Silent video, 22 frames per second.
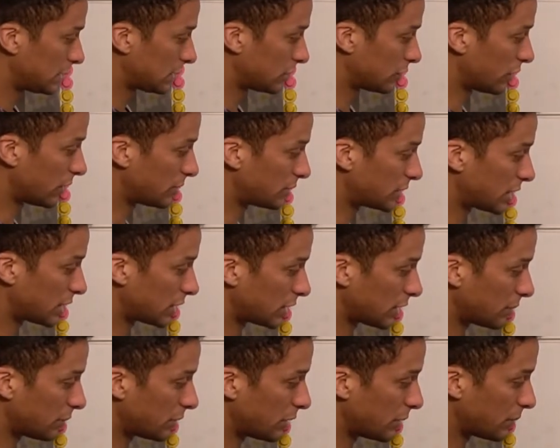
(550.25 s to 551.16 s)
To represent
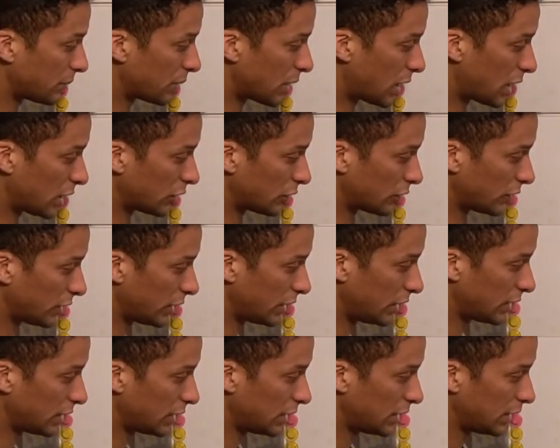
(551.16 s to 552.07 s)
a number in
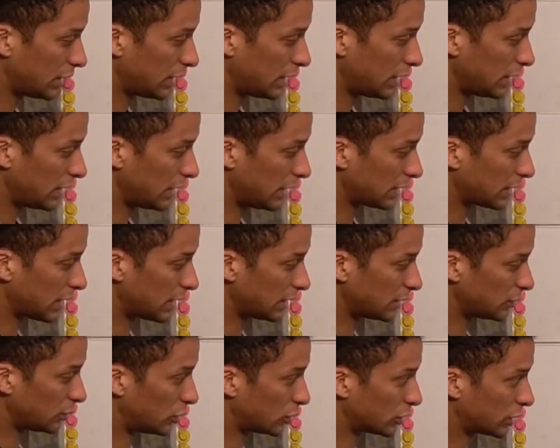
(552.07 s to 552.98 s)
binary, yeah, it
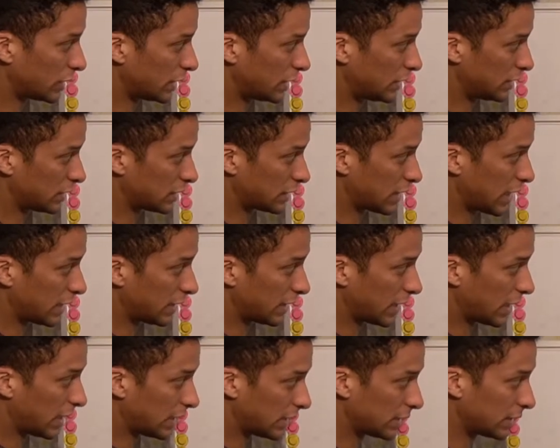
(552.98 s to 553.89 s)
takes more digits than
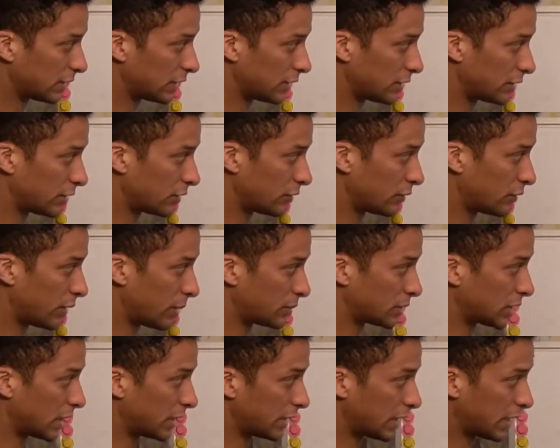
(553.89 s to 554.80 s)
that to
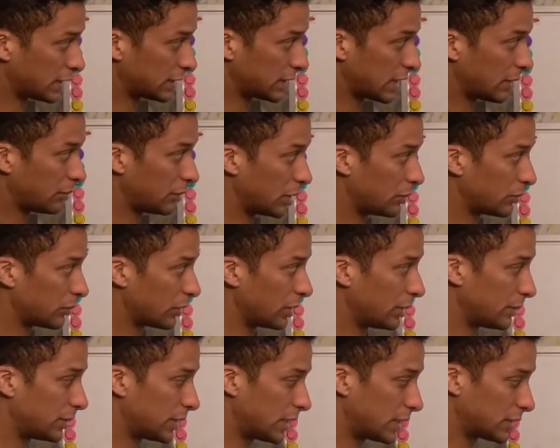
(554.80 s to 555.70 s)
represent that same
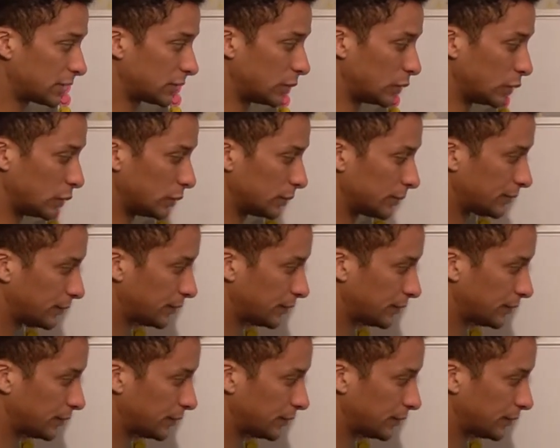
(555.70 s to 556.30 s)
number in decimal.